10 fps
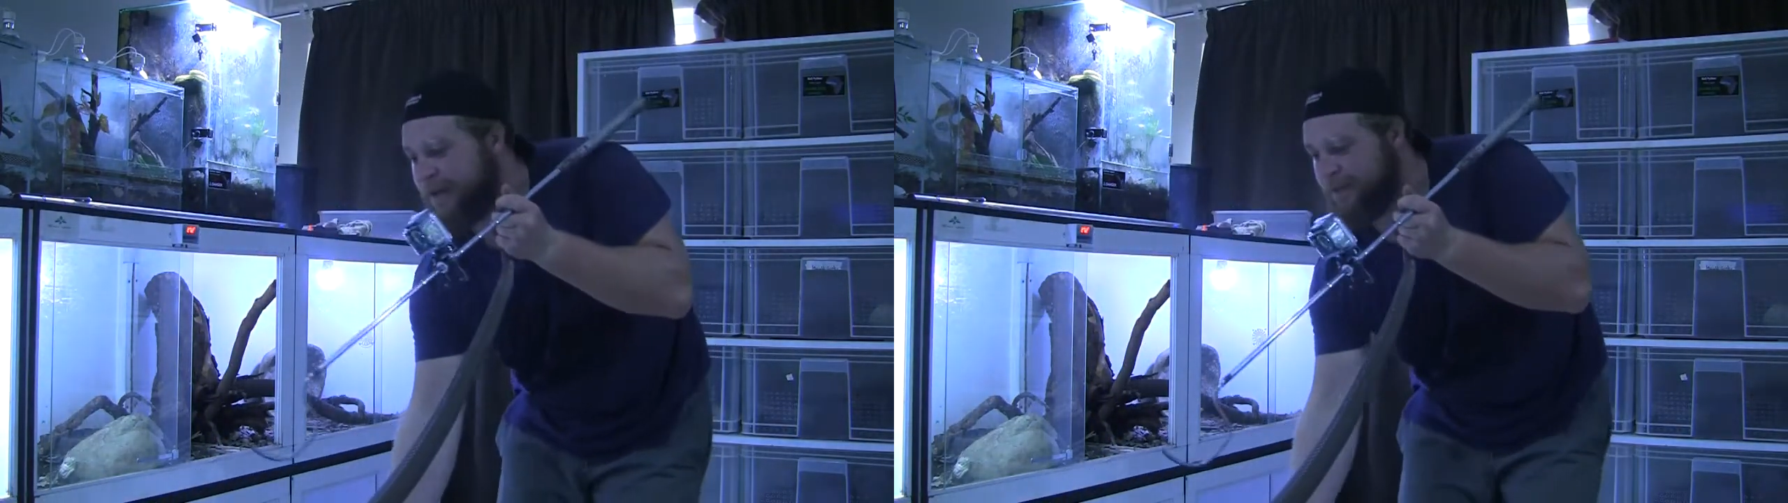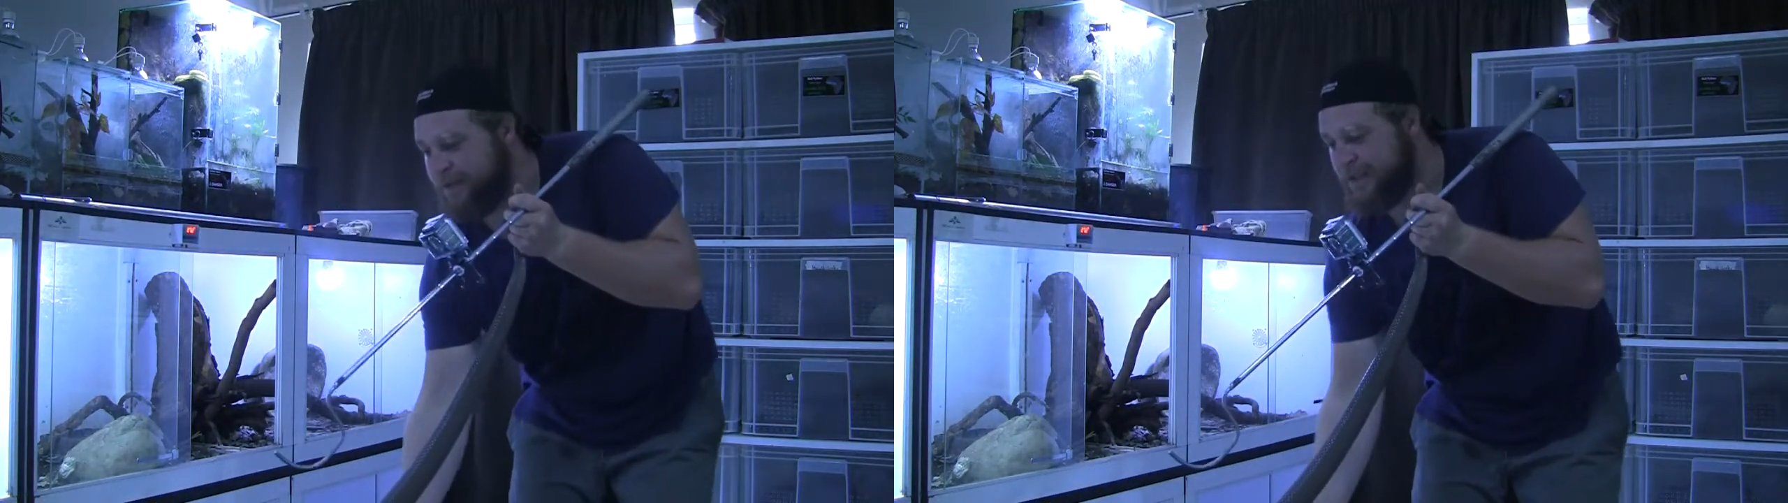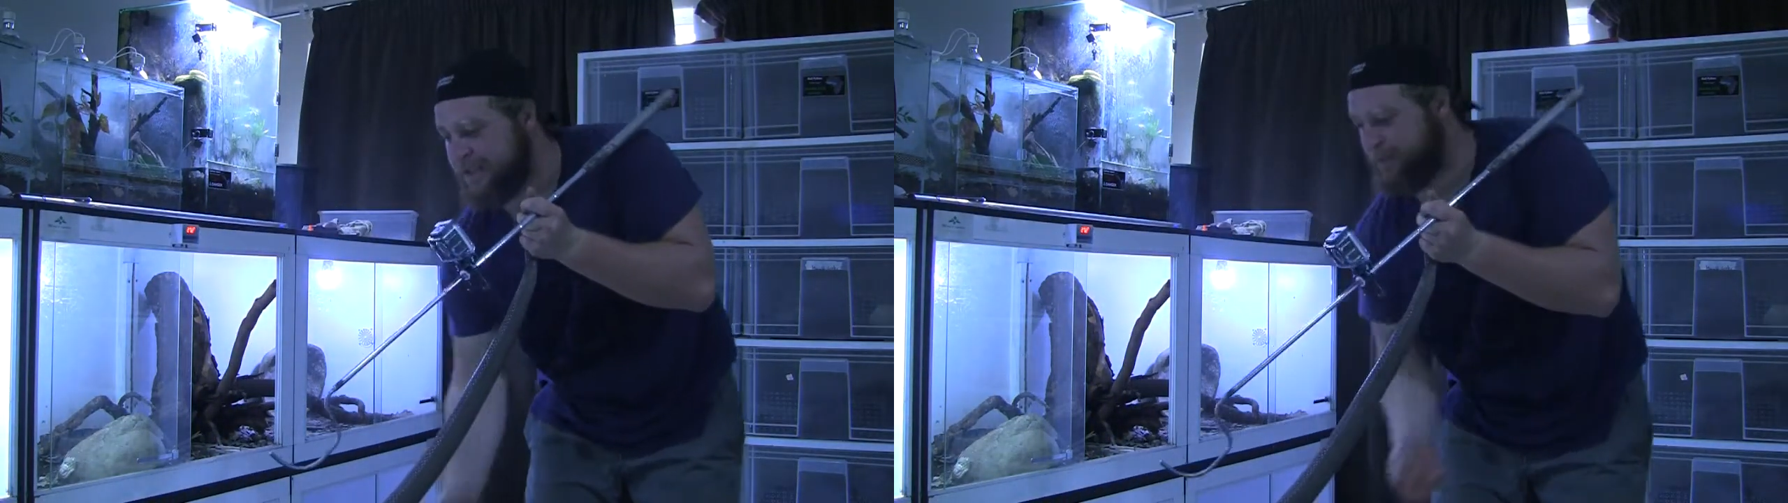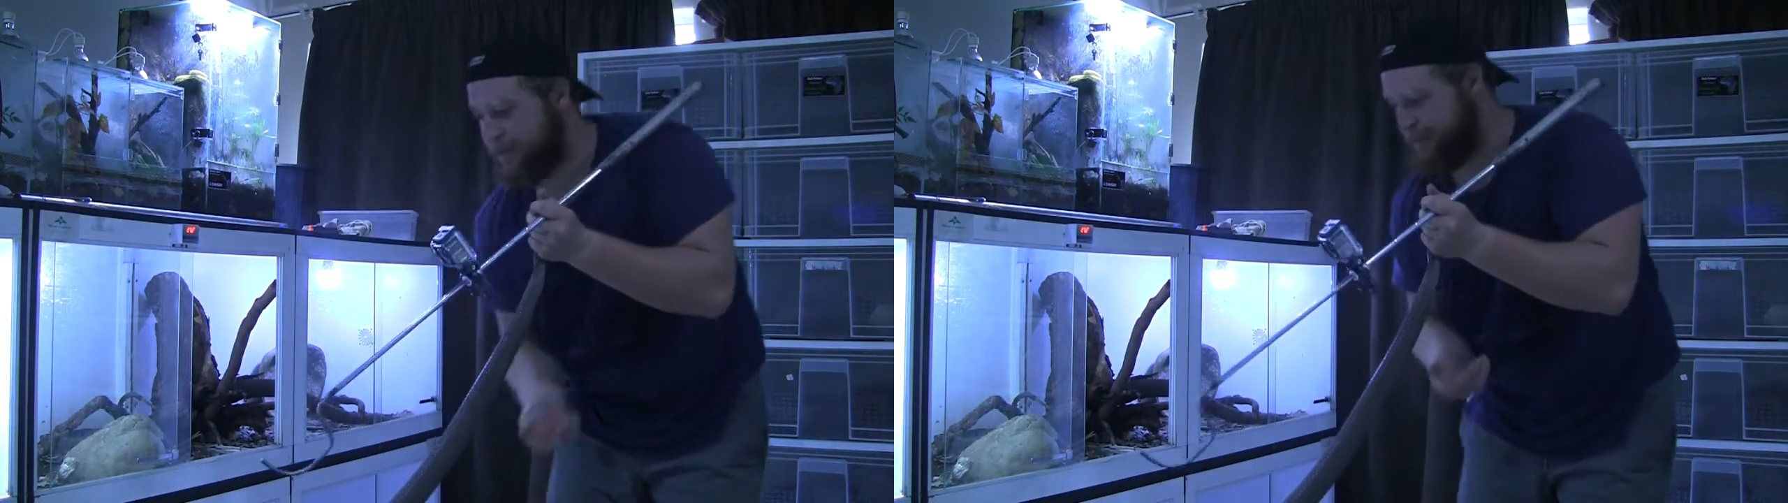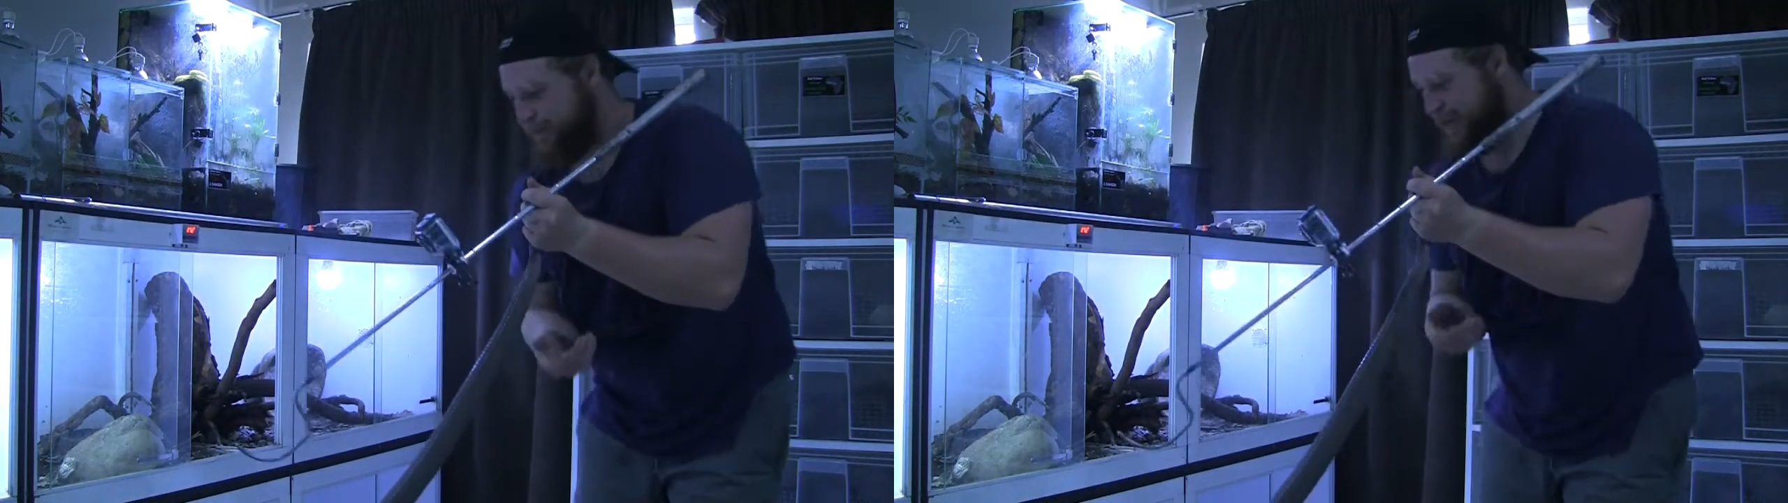trying to make this a
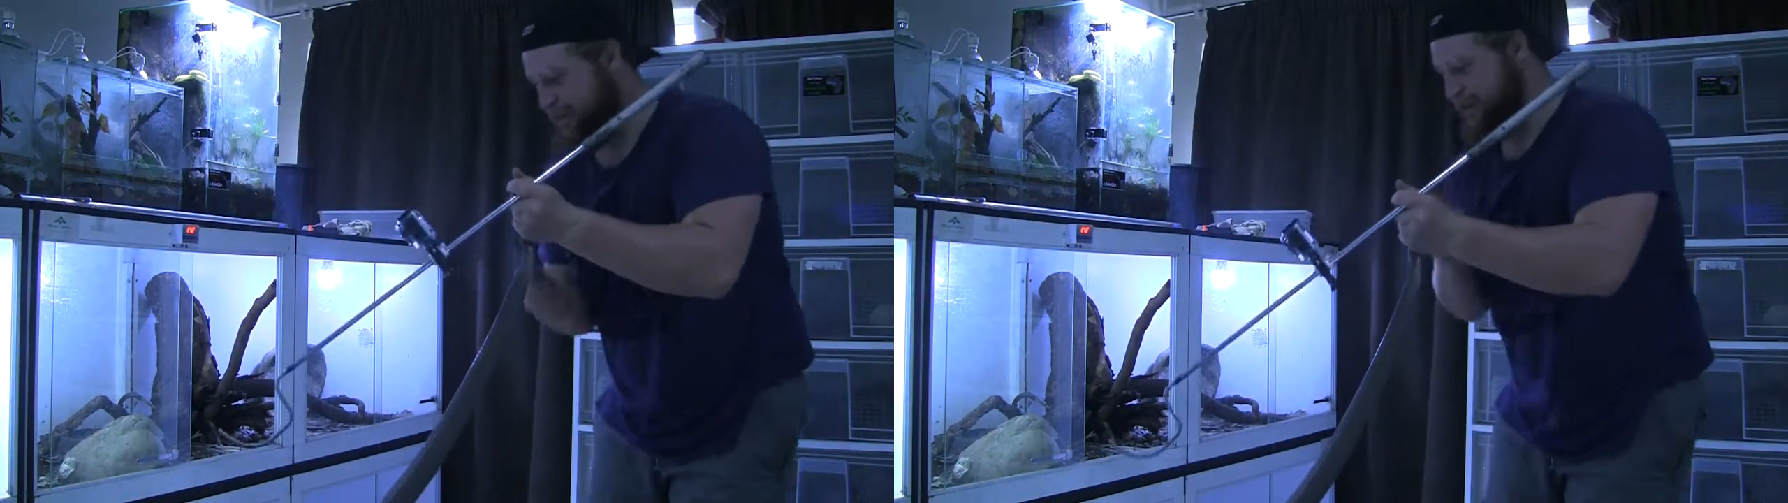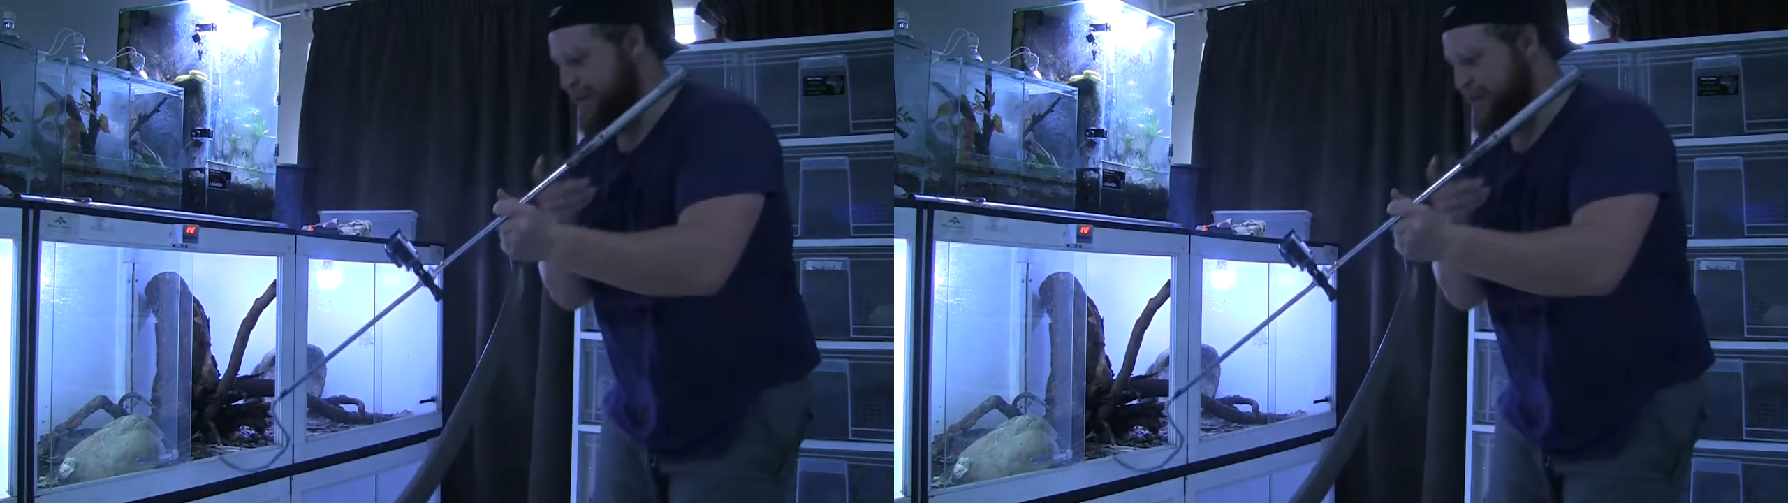bit better for